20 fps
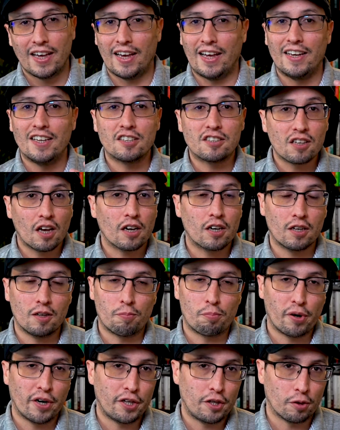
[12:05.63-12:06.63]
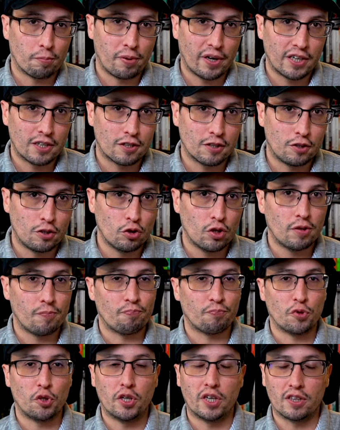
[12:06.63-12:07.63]
And it's not going to break your bank to do
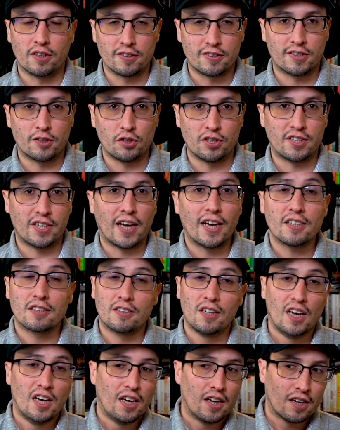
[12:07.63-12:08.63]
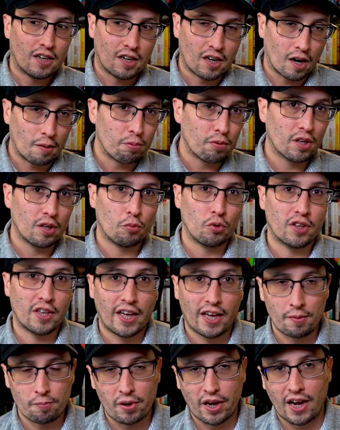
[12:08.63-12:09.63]
it. You get the Series S, couple it with
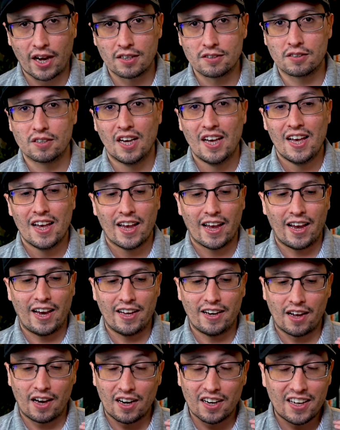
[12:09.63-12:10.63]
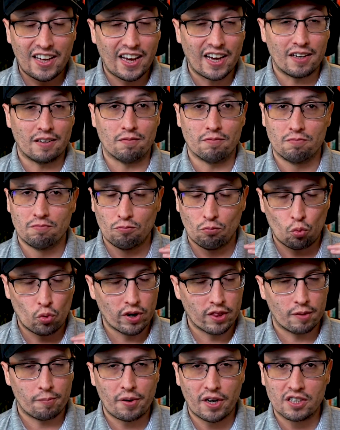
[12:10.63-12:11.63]
Game Pass, and again, one
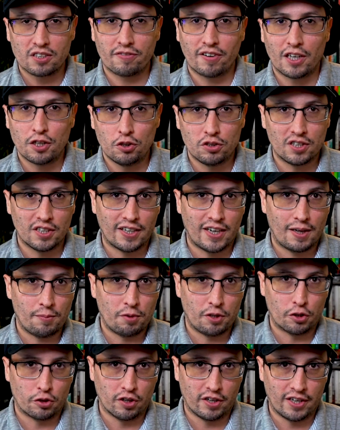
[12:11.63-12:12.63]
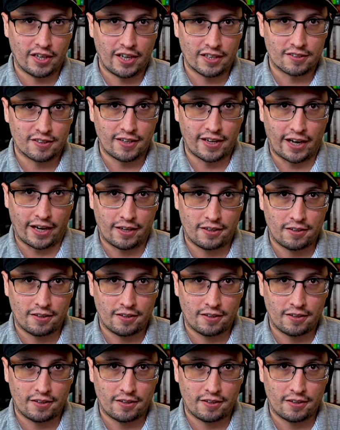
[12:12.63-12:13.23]
of the best values in gaming you're going to get today.